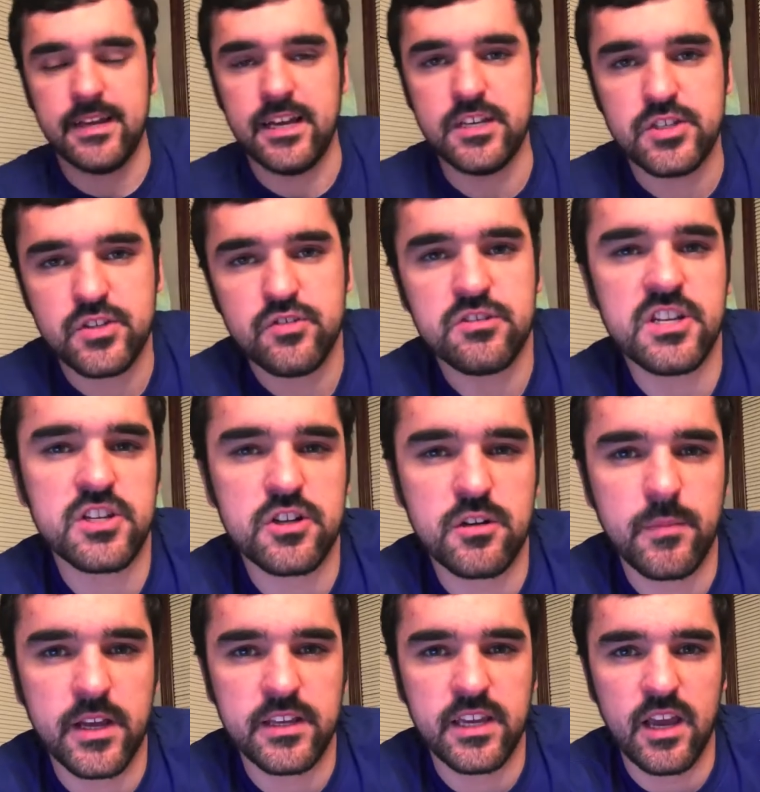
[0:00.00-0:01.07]
As soon as I turned
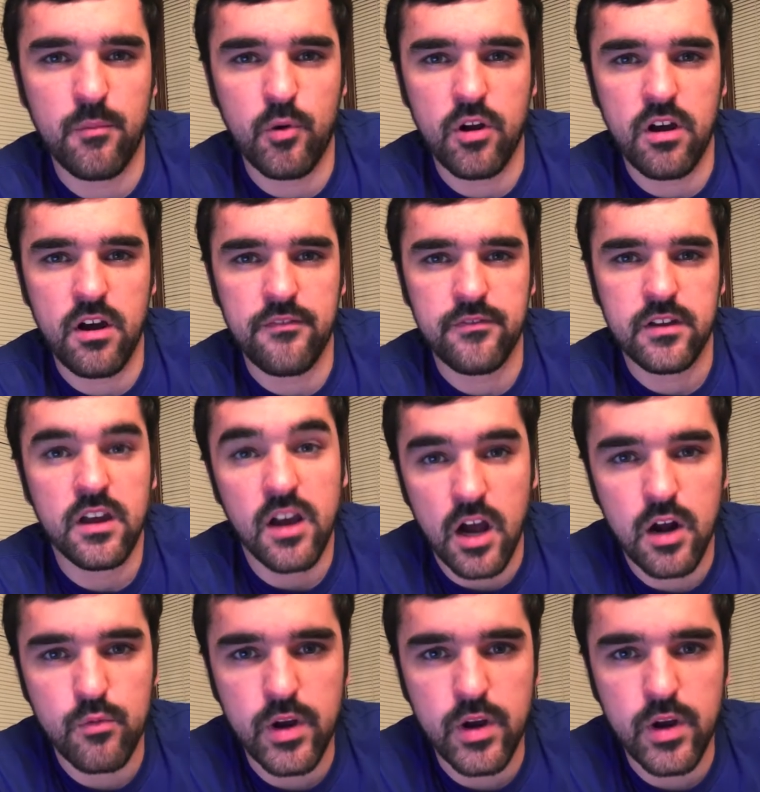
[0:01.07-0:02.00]
my camera off, a